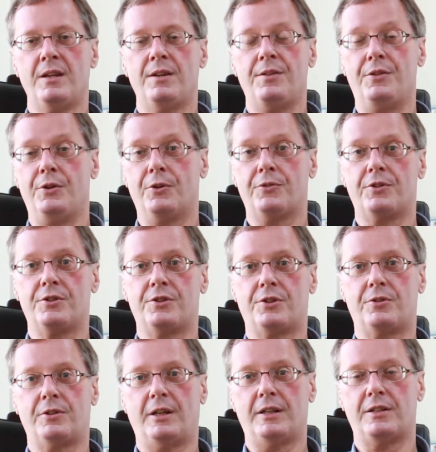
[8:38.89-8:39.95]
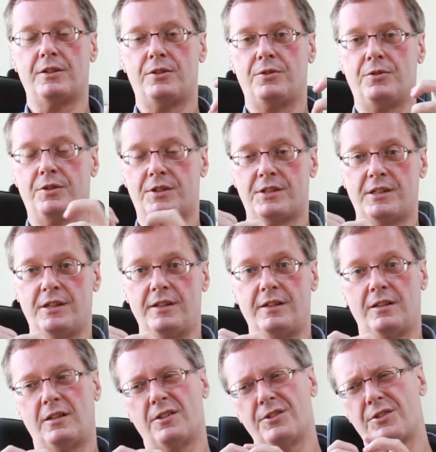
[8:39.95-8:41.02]
The Earth is attracted to the Sun,
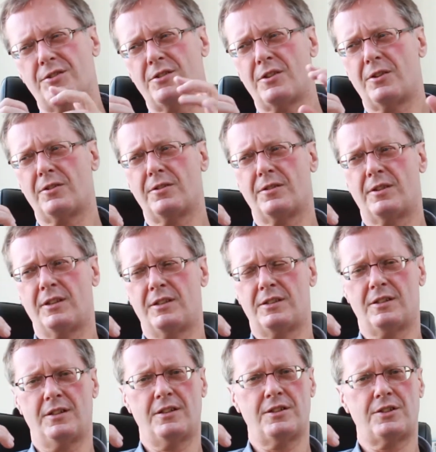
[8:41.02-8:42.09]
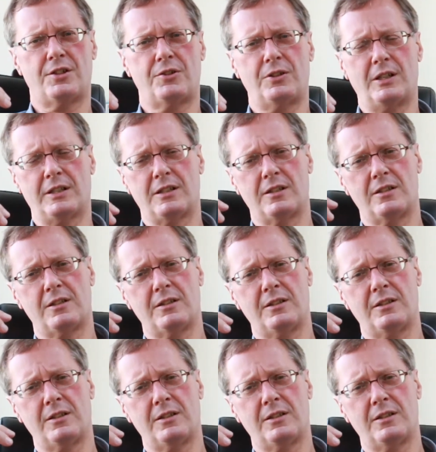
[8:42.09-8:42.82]
and also the Sun is attracted